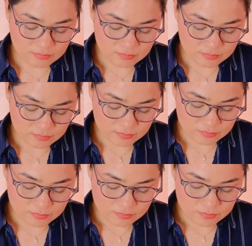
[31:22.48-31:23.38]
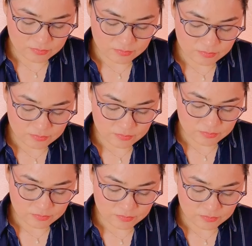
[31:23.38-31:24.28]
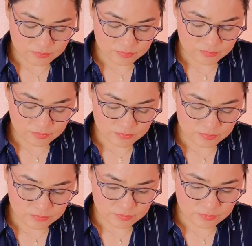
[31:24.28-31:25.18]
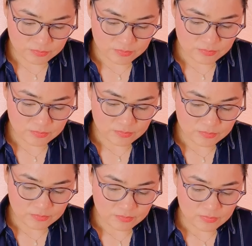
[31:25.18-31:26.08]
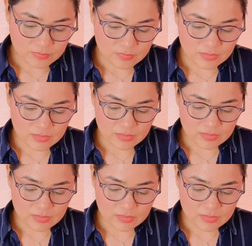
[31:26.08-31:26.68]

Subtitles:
Nothing is said.